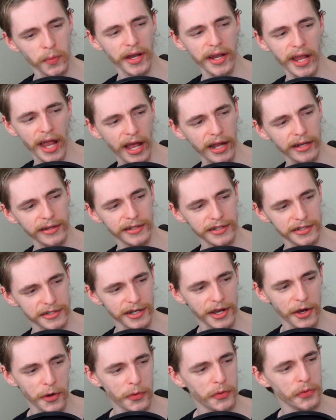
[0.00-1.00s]
why I had this
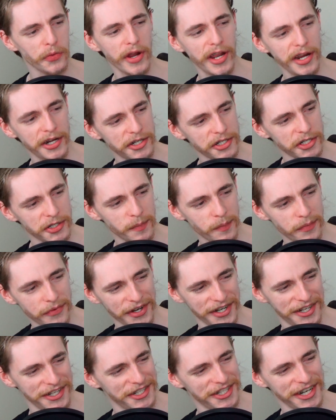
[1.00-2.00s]
outrageous
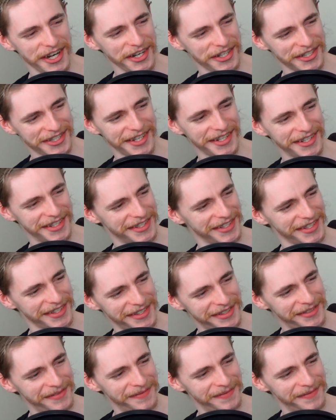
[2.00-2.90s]
British accent.